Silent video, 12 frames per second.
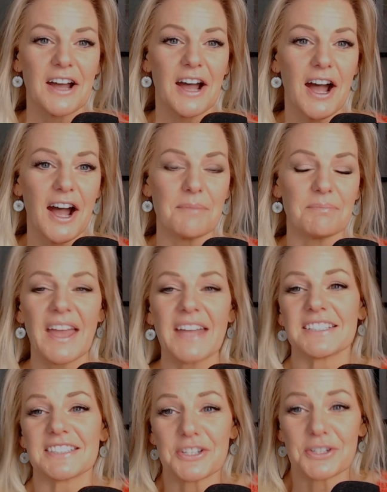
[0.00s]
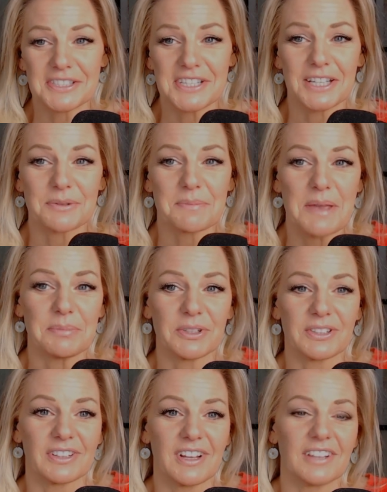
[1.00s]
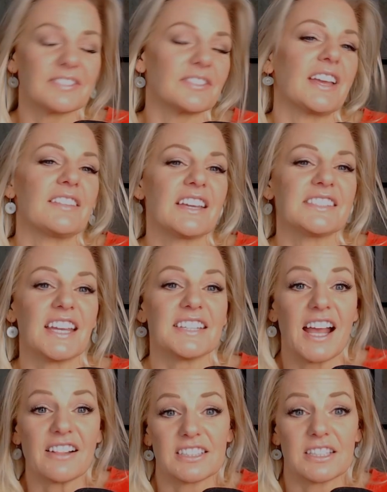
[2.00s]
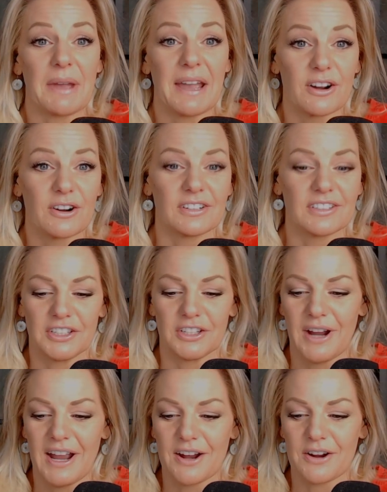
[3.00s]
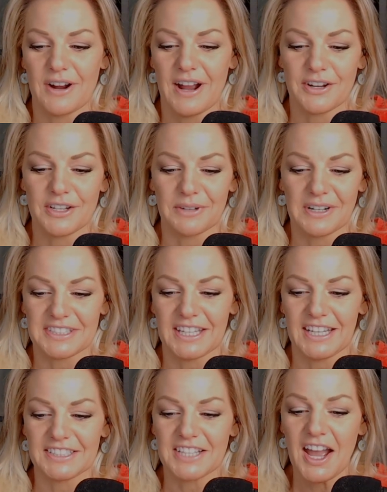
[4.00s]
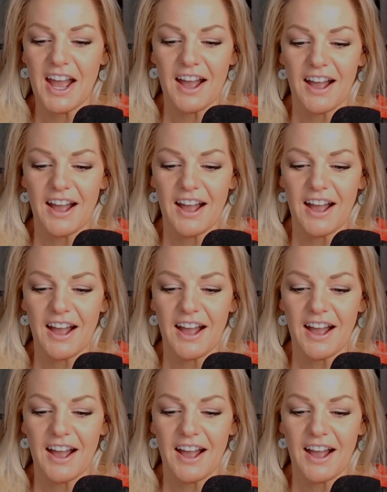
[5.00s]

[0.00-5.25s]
And it's interesting because when people, they say, tell us about, how you raise the kids.